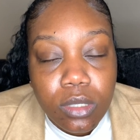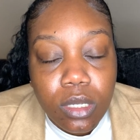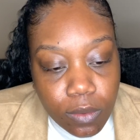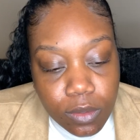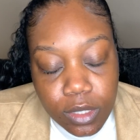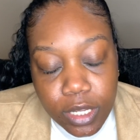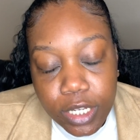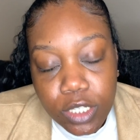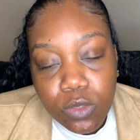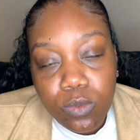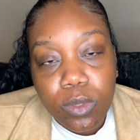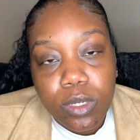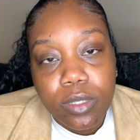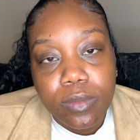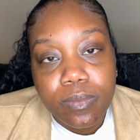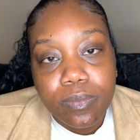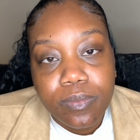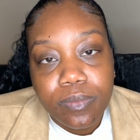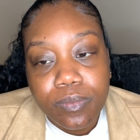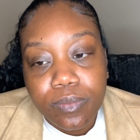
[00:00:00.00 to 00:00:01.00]
Next one.
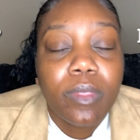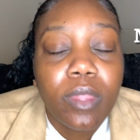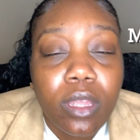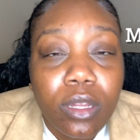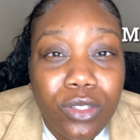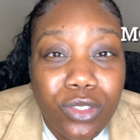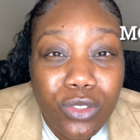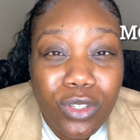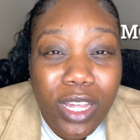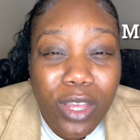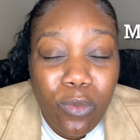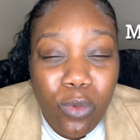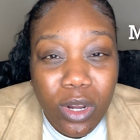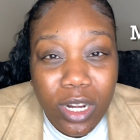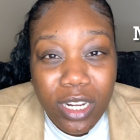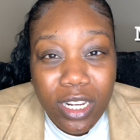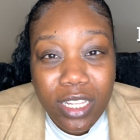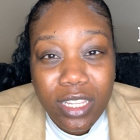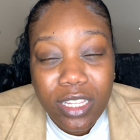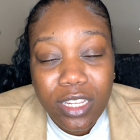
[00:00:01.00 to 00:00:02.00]
Do they want
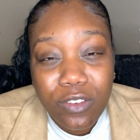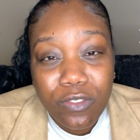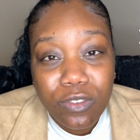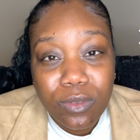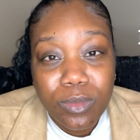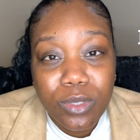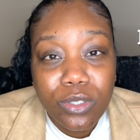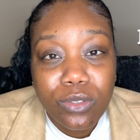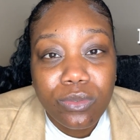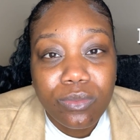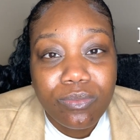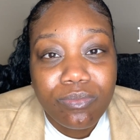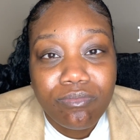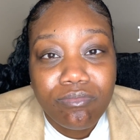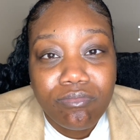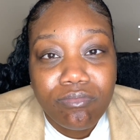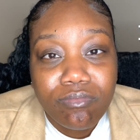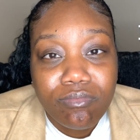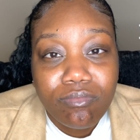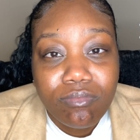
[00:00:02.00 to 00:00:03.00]
anything from you?
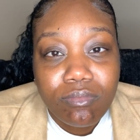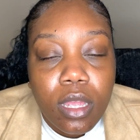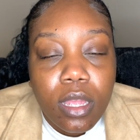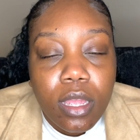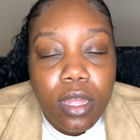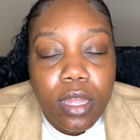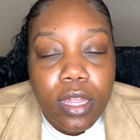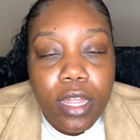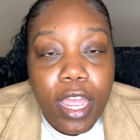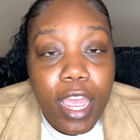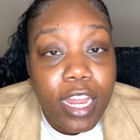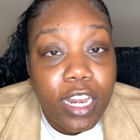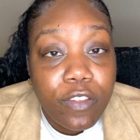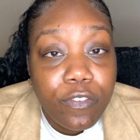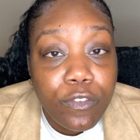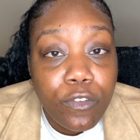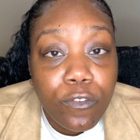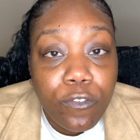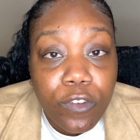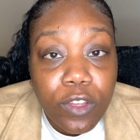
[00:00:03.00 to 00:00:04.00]
And if
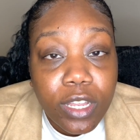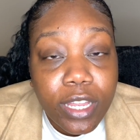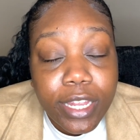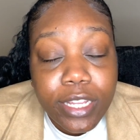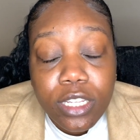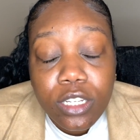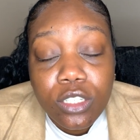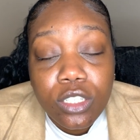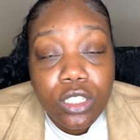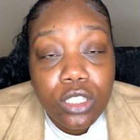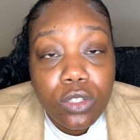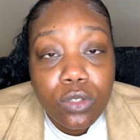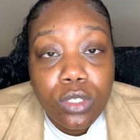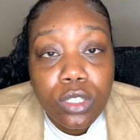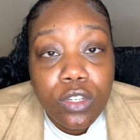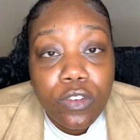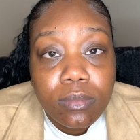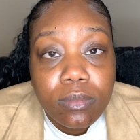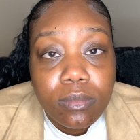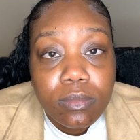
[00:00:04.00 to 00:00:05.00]
you feel like they're just using
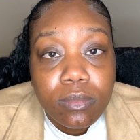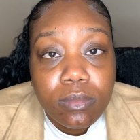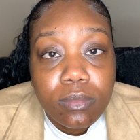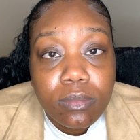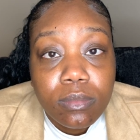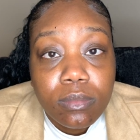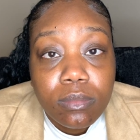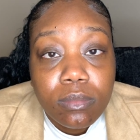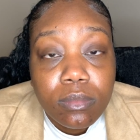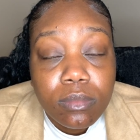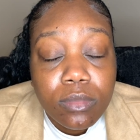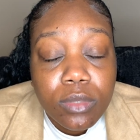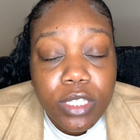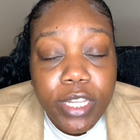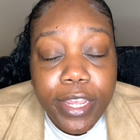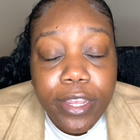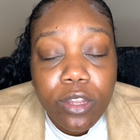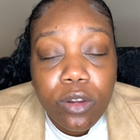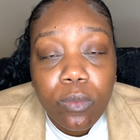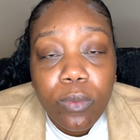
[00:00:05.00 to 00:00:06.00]
you,
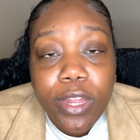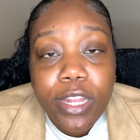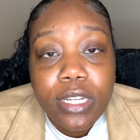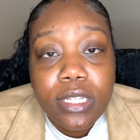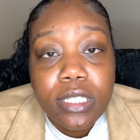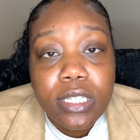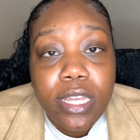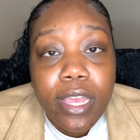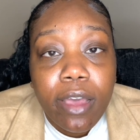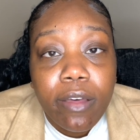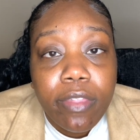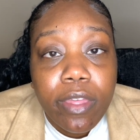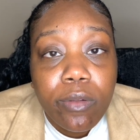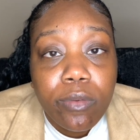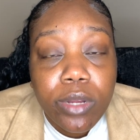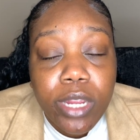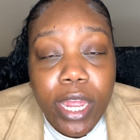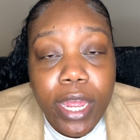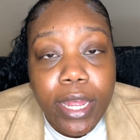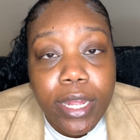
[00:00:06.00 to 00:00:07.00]
take it away and see how they
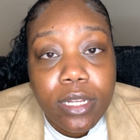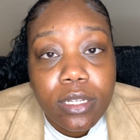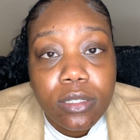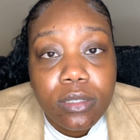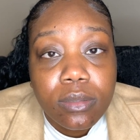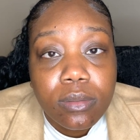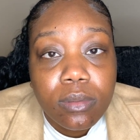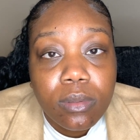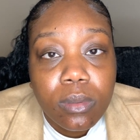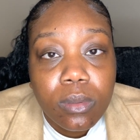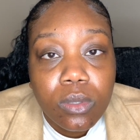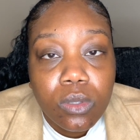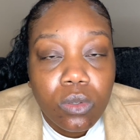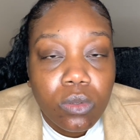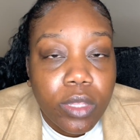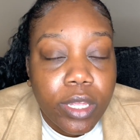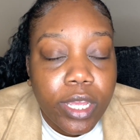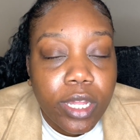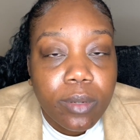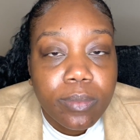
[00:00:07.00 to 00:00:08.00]
react. Do they
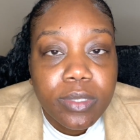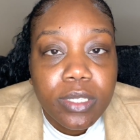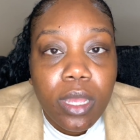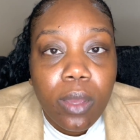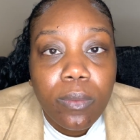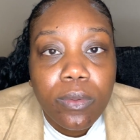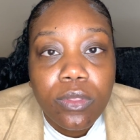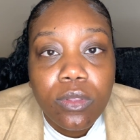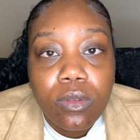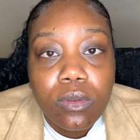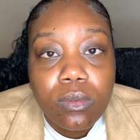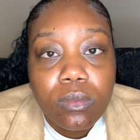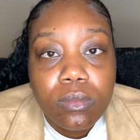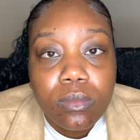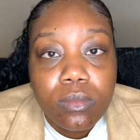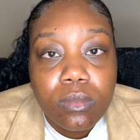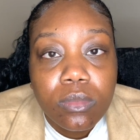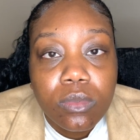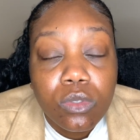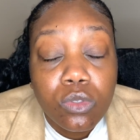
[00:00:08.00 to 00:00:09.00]
get upset with you?
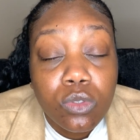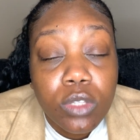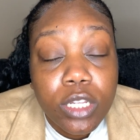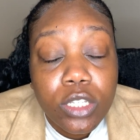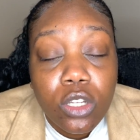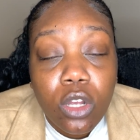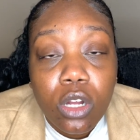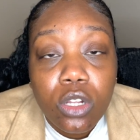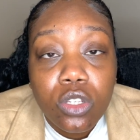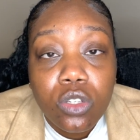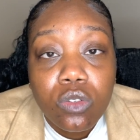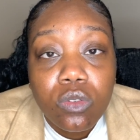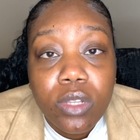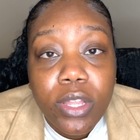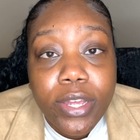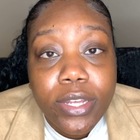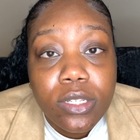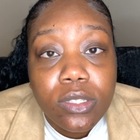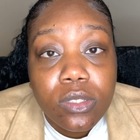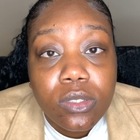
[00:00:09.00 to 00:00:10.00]
Do they talk to you
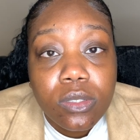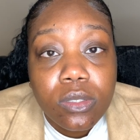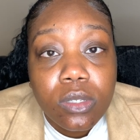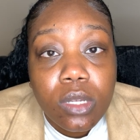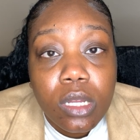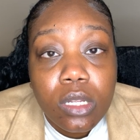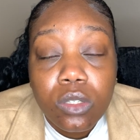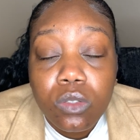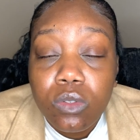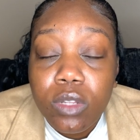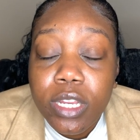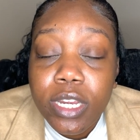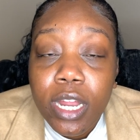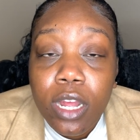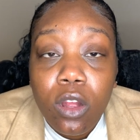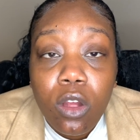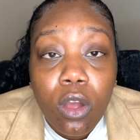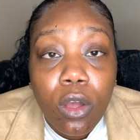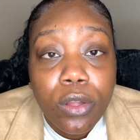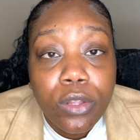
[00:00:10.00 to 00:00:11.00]
less? Do they not
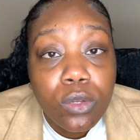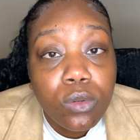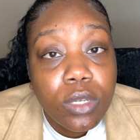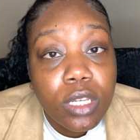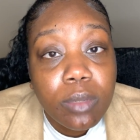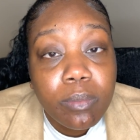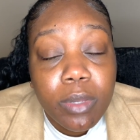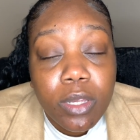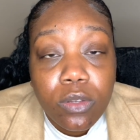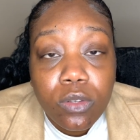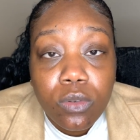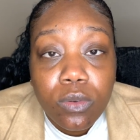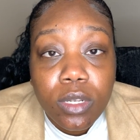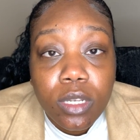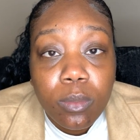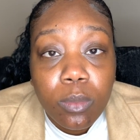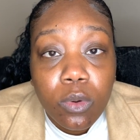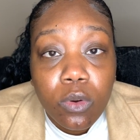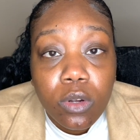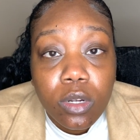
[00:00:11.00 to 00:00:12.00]
call you, email you
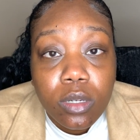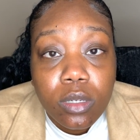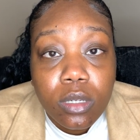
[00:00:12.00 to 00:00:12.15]
anymore?